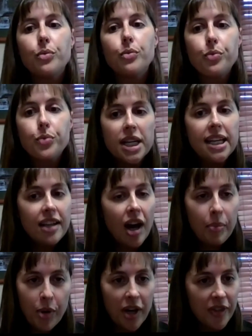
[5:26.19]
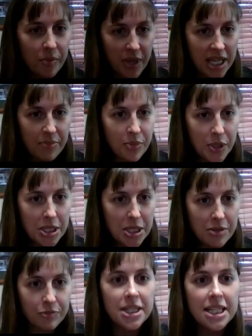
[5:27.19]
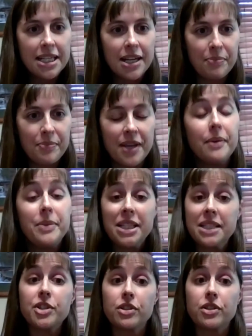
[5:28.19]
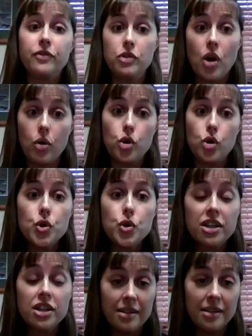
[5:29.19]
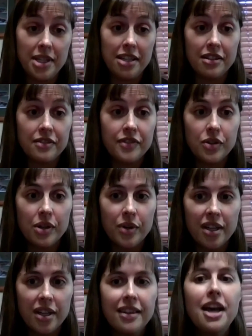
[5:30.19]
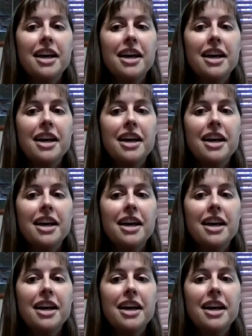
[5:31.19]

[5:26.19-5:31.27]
read up on the people, especially if you know who you're going to be interviewing with,